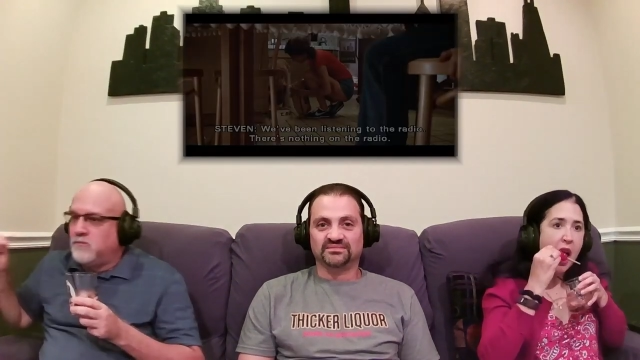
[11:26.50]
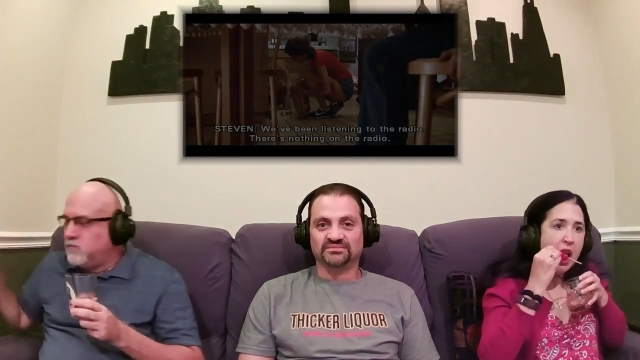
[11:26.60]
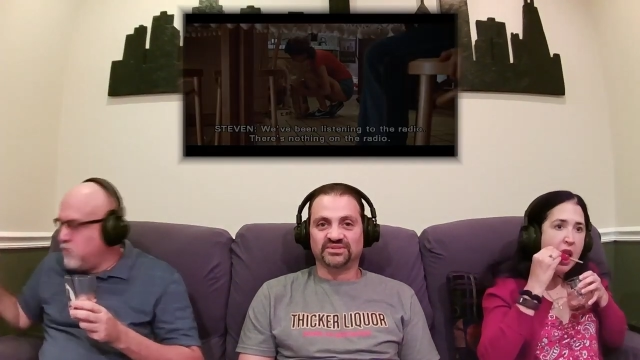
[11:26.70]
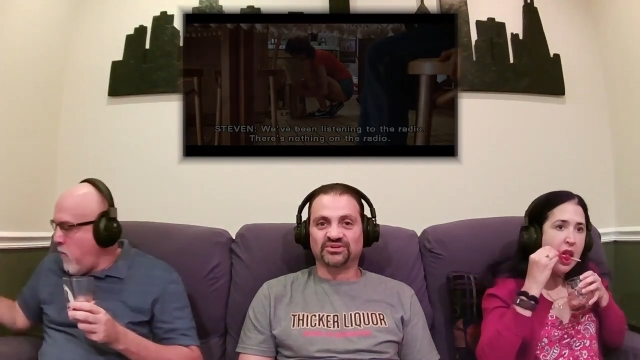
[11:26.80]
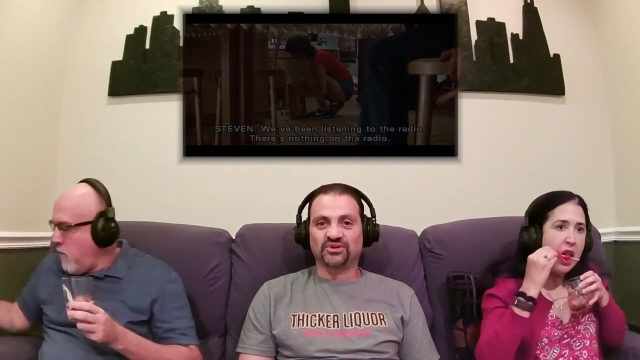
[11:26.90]
Speaker 1: But
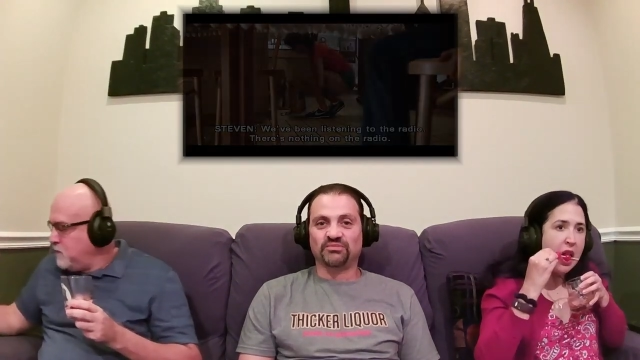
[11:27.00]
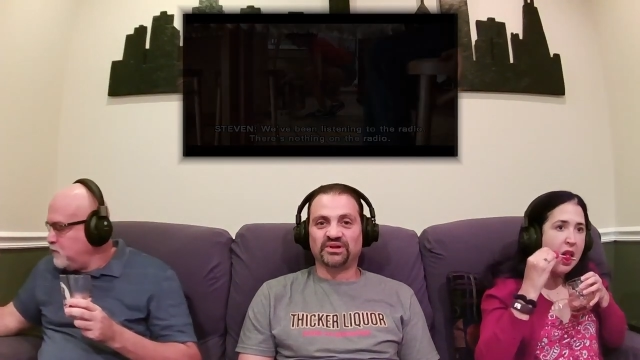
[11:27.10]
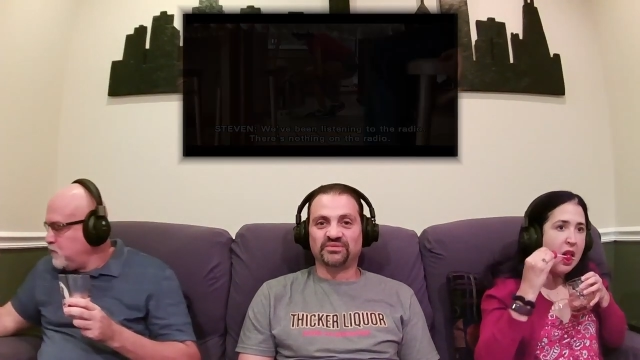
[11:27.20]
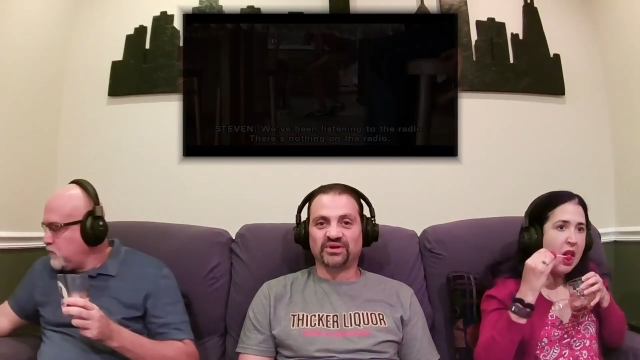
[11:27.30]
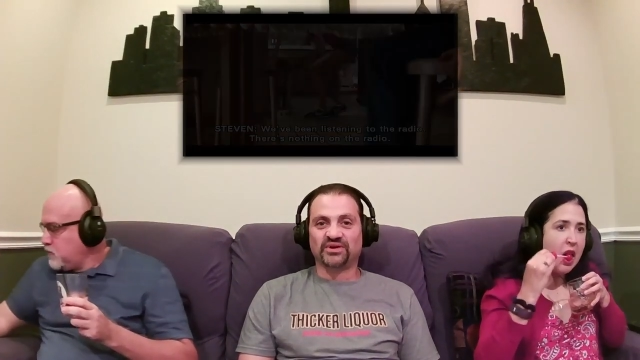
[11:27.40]
nobody
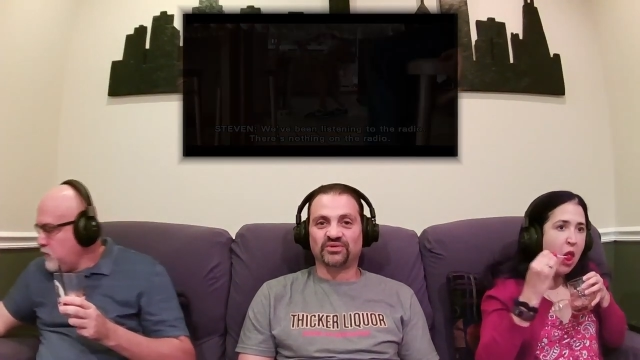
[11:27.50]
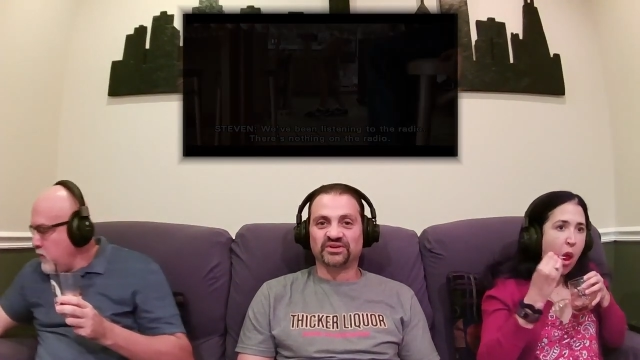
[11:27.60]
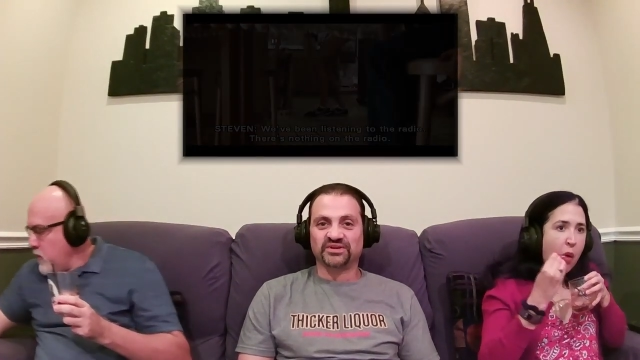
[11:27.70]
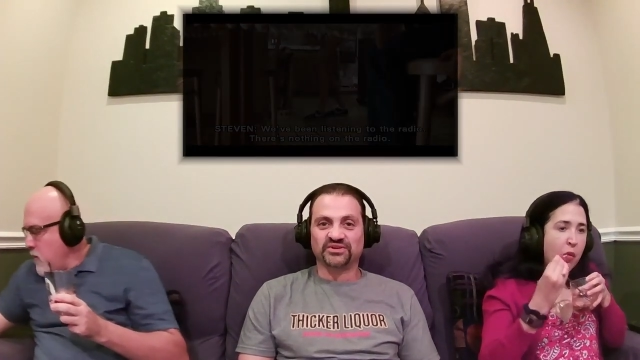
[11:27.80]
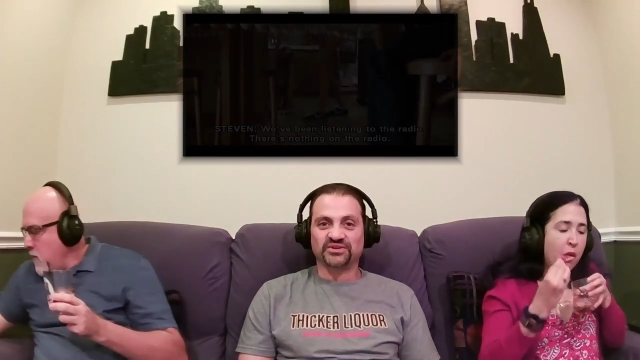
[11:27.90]
recorded
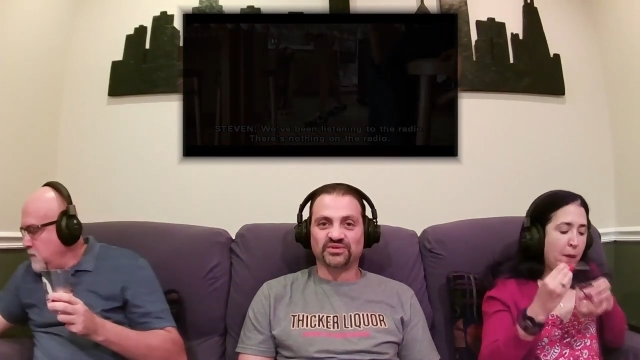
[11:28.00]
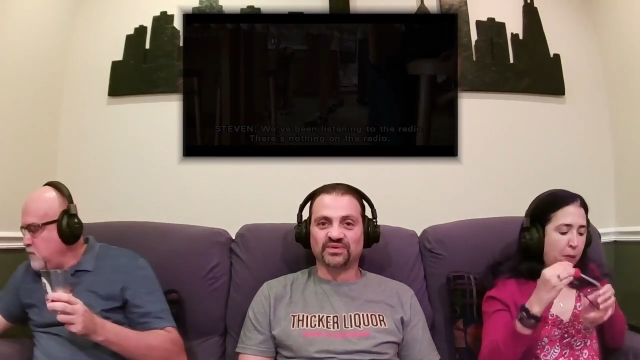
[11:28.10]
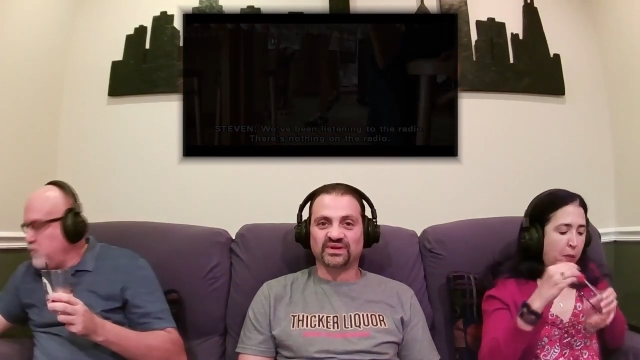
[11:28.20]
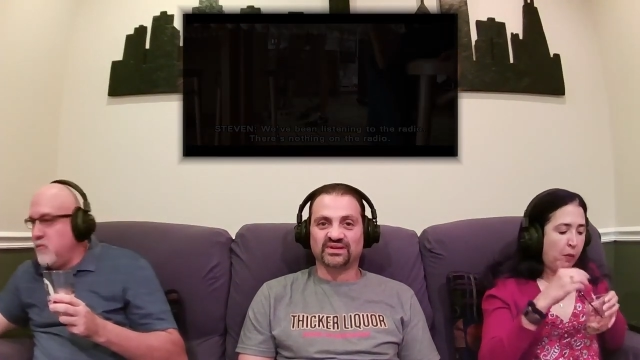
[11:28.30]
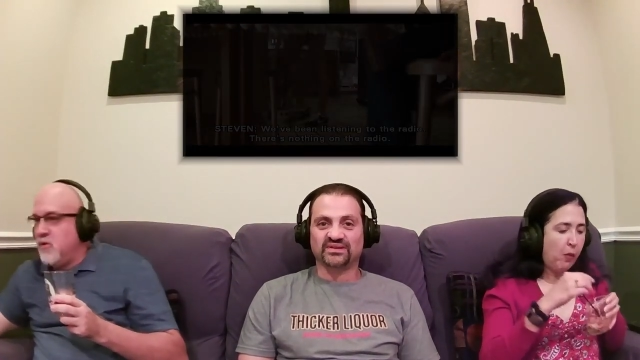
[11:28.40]
an earthquake.
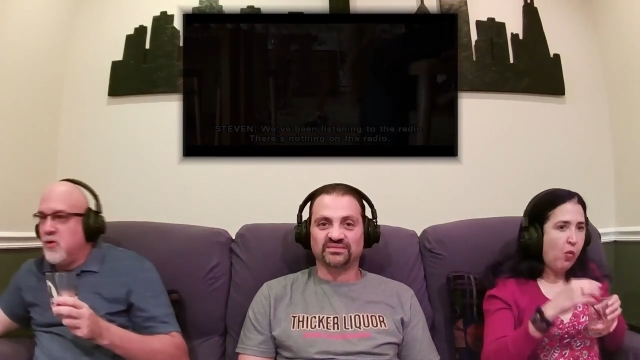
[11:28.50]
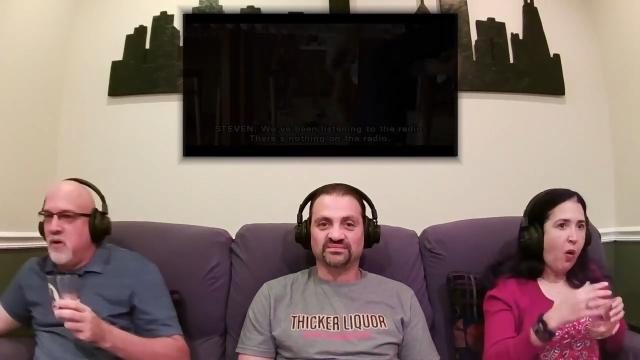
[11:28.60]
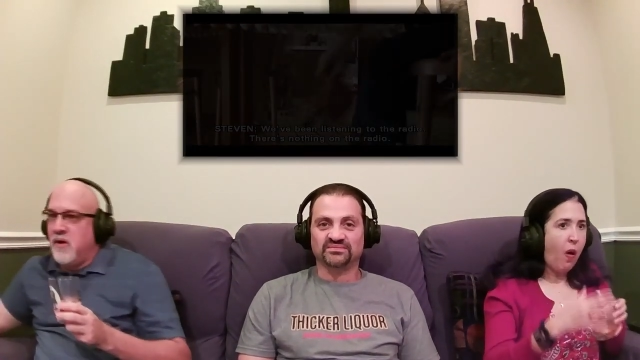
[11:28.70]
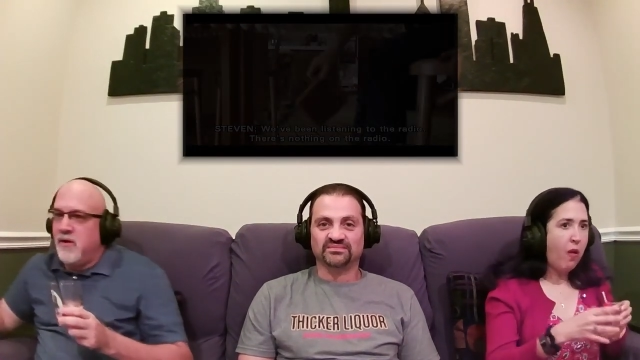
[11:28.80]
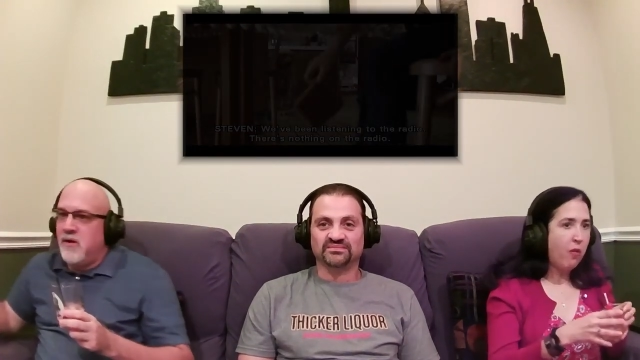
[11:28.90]
It's only in
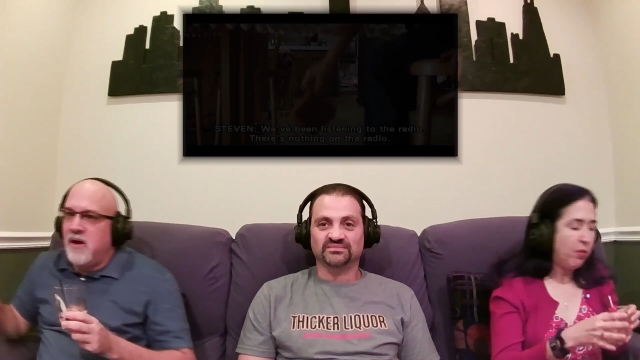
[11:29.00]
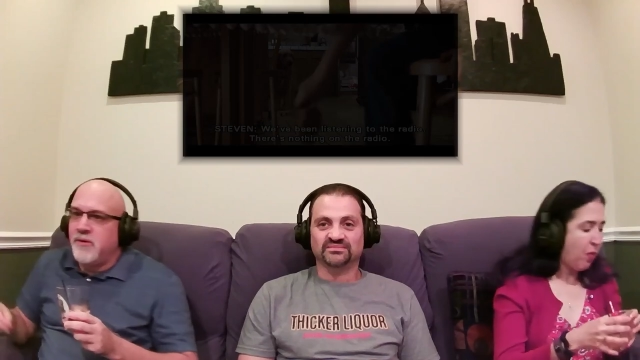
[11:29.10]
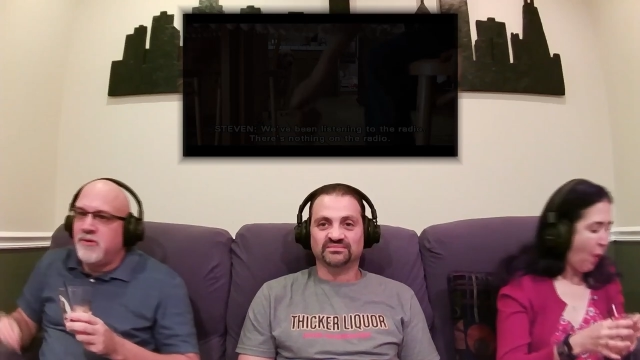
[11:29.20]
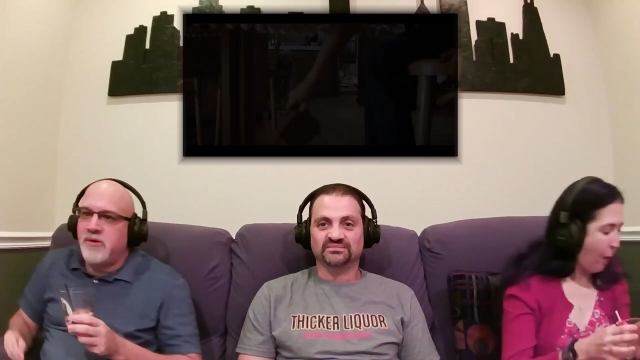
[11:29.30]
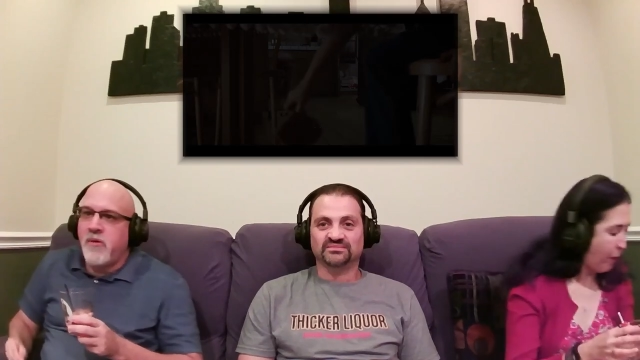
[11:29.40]
their house.